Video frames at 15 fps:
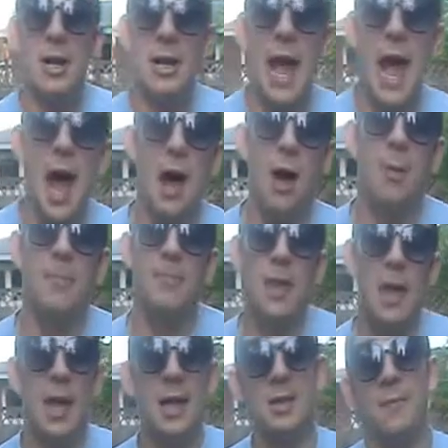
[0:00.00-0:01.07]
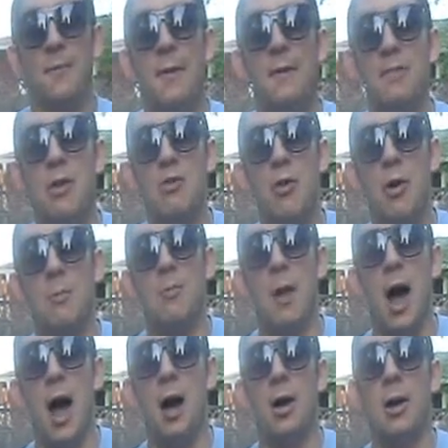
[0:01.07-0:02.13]
Canal is a
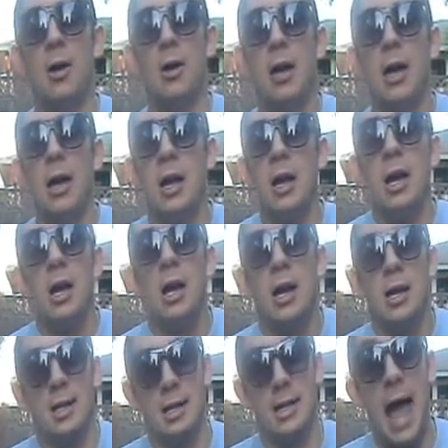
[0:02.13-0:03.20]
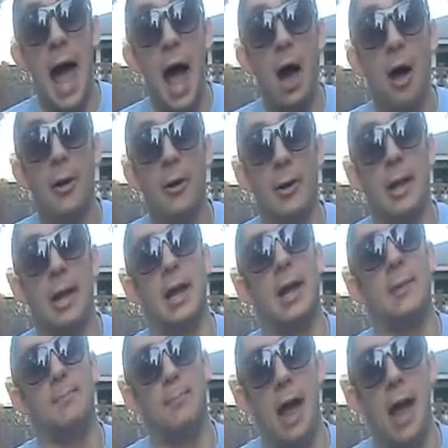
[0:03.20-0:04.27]
51-mile canal
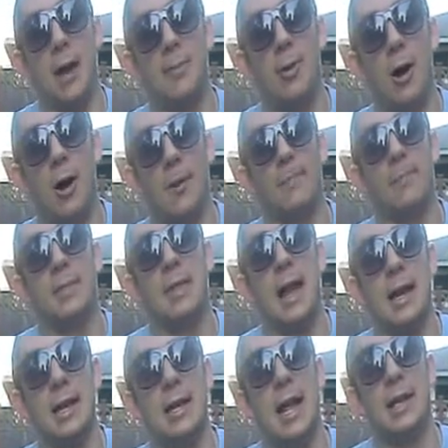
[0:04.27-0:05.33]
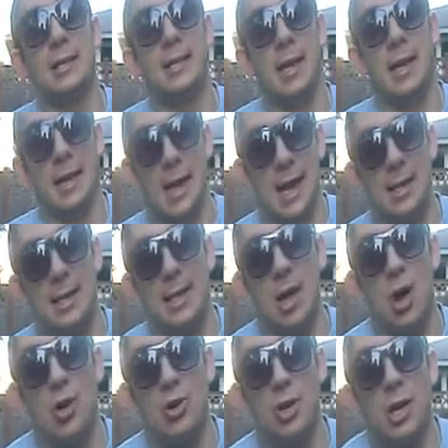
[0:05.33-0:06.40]
in Panama that connects the
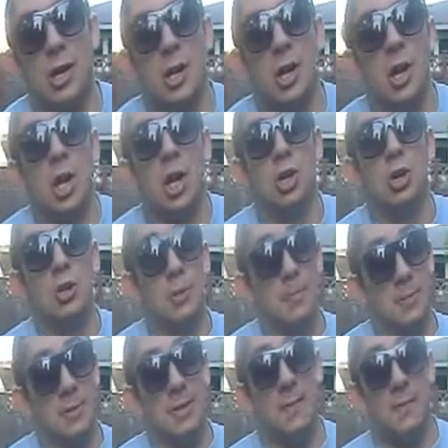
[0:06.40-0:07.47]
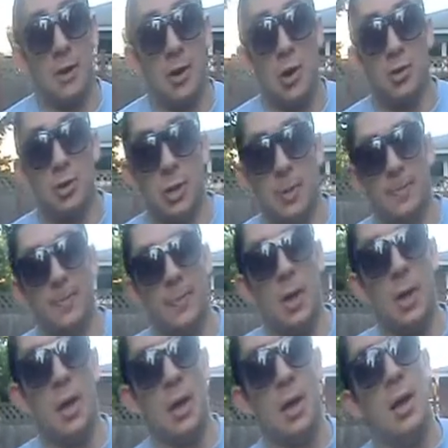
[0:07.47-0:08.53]
Atlantic Ocean to the Pacific Ocean.
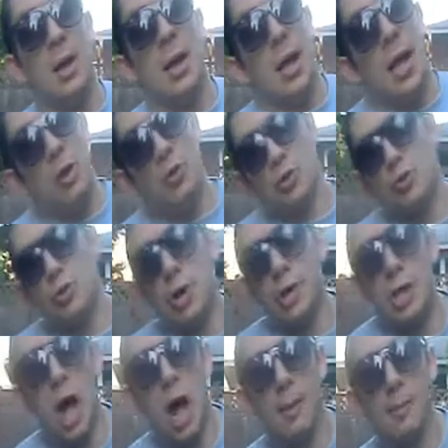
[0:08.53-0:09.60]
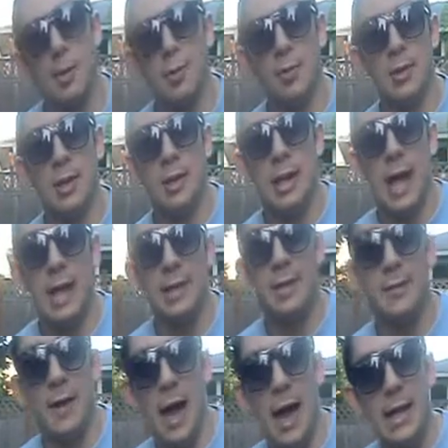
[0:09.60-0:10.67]
It was worked on between the dates
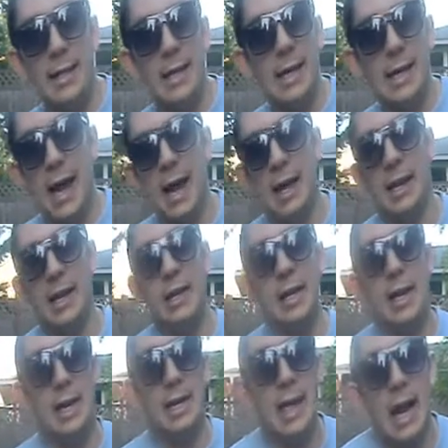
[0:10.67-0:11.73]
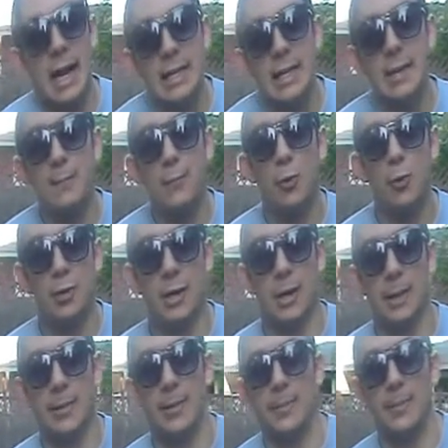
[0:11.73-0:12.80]
of 1880 and
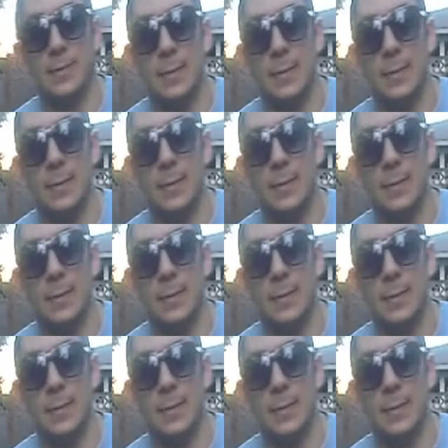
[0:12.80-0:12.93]
1914.